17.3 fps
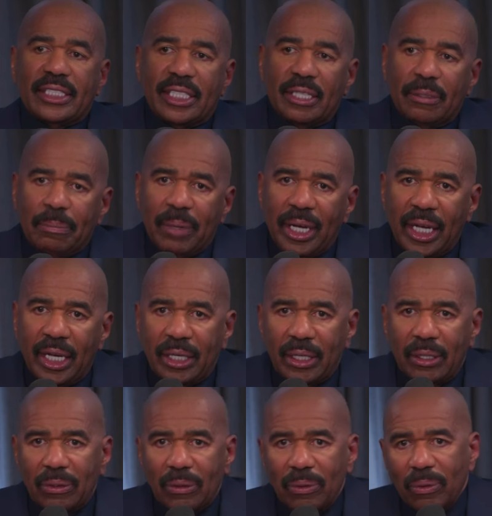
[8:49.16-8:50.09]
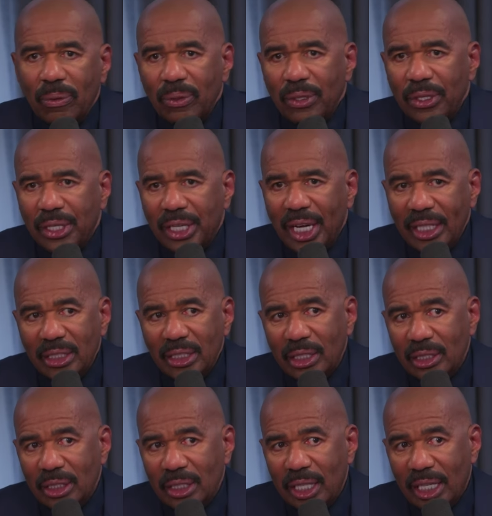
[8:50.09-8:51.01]
said, man,
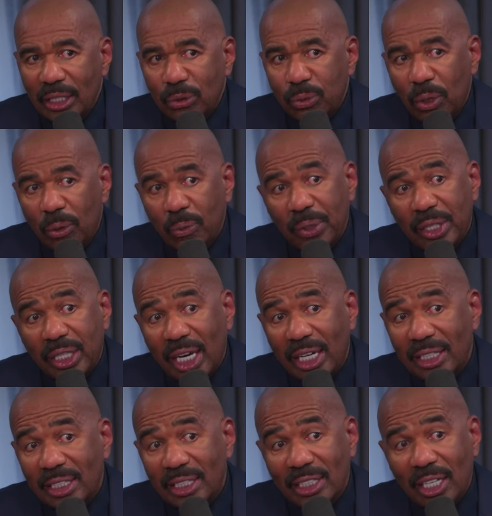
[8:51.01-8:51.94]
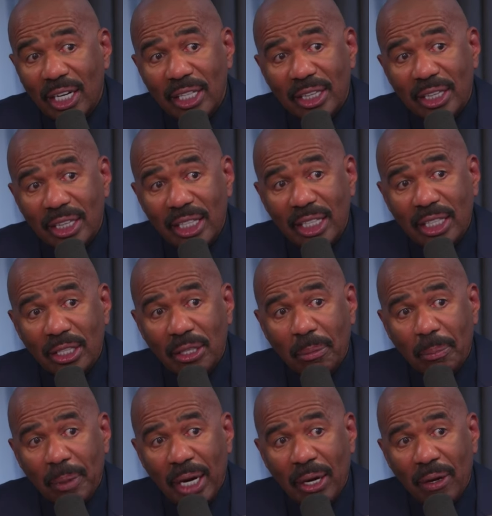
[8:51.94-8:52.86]
that's that's what we got to start thinking
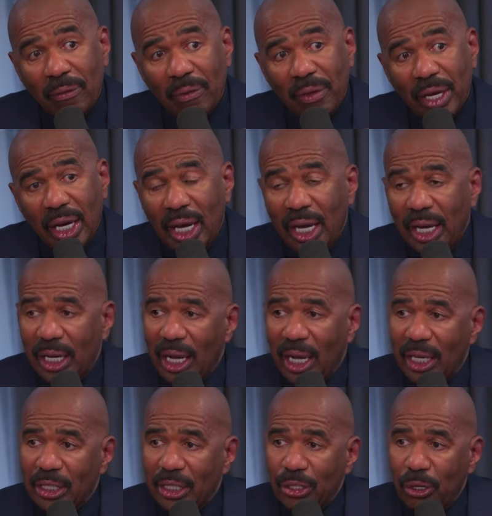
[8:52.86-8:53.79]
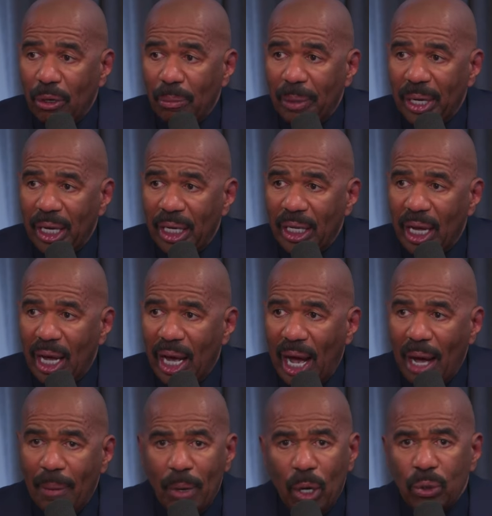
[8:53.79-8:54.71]
about. And you know, man,
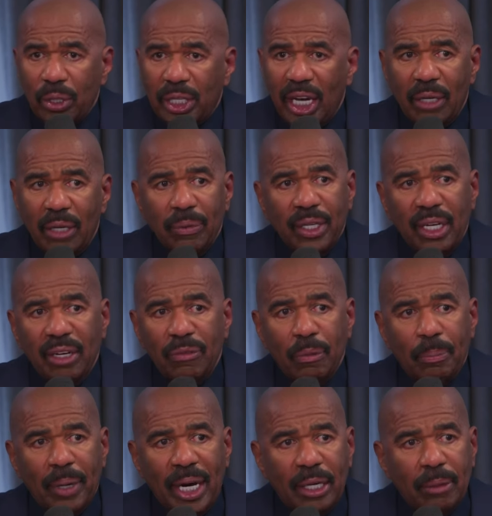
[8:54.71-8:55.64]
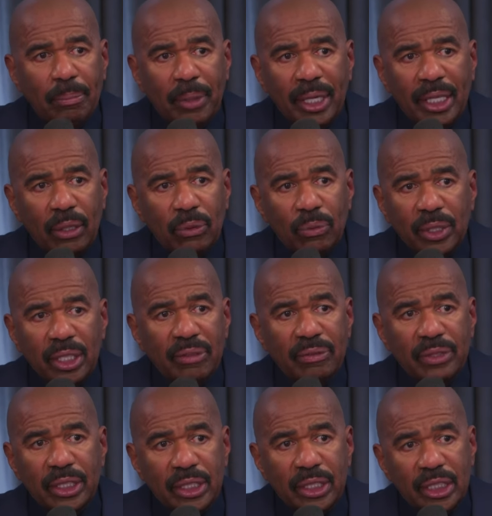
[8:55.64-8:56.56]
I'm okay with everybody making
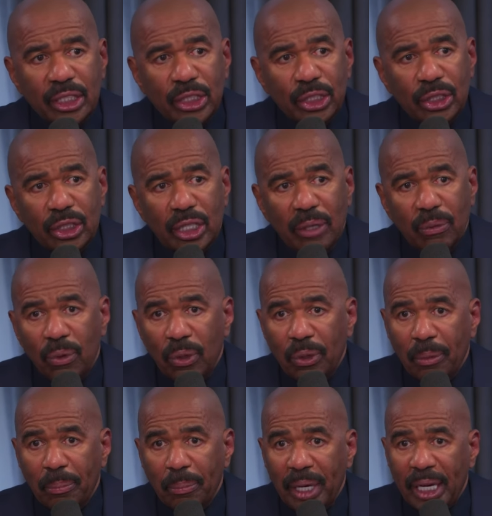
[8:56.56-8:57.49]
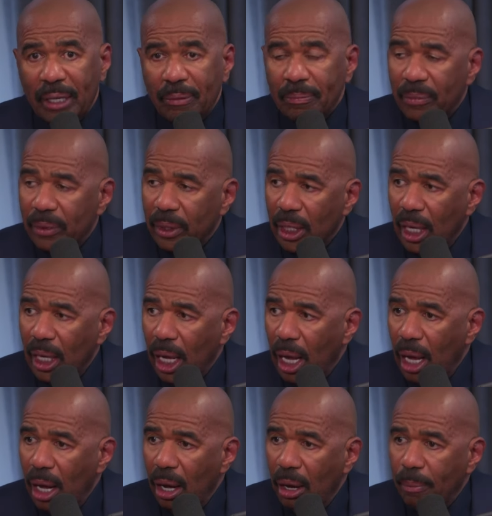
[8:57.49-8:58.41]
whatever decisions they want to make.
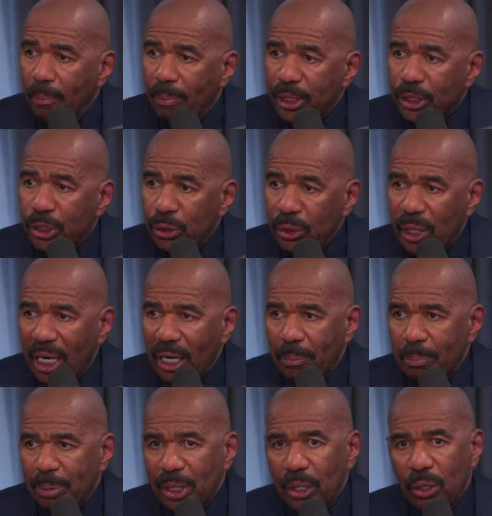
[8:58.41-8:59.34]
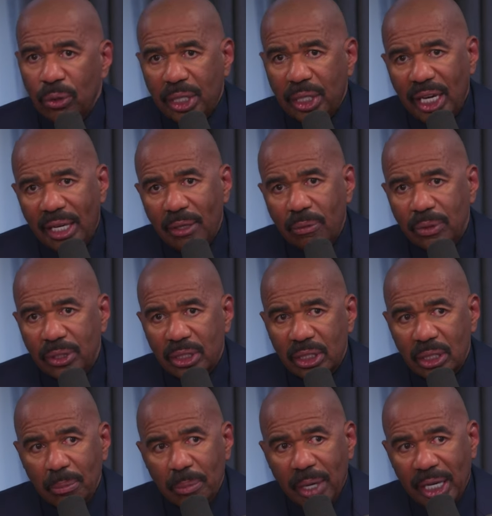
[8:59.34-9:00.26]
But you got to be okay when
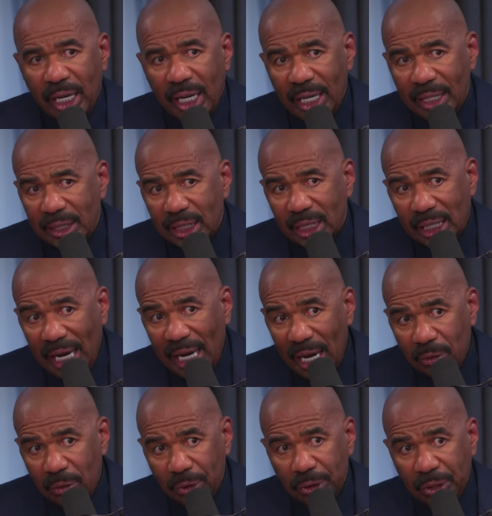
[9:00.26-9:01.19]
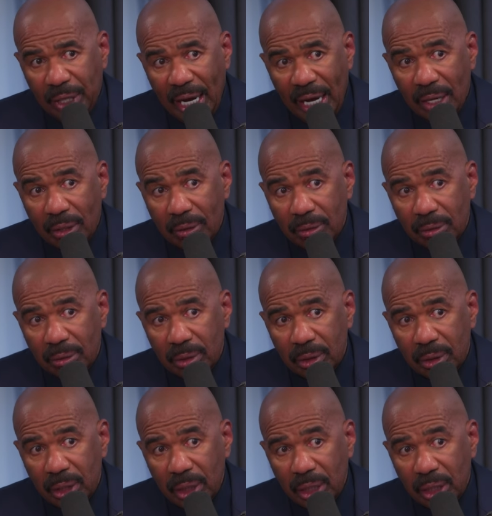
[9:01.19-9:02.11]
somebody has a counter now.
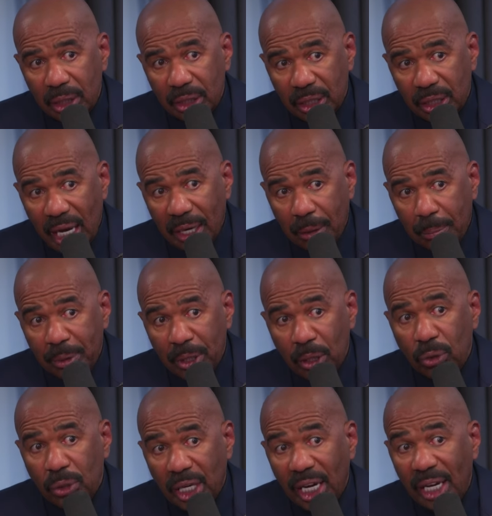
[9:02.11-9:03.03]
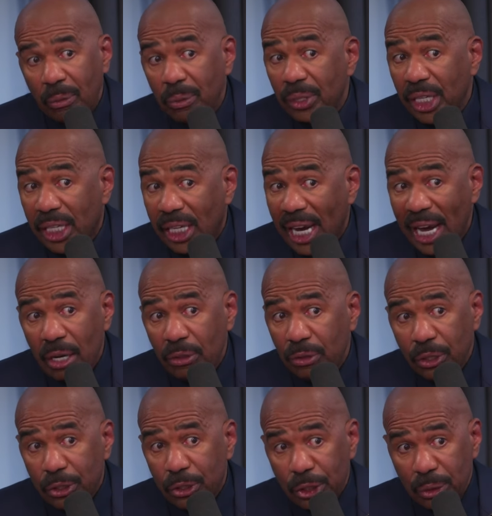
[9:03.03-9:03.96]
You got to be okay with a
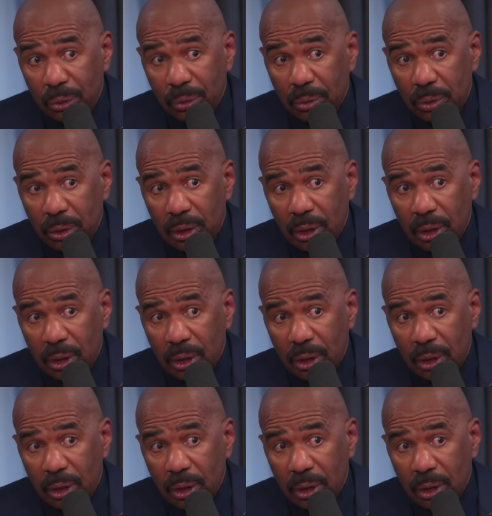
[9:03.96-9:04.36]
counter too.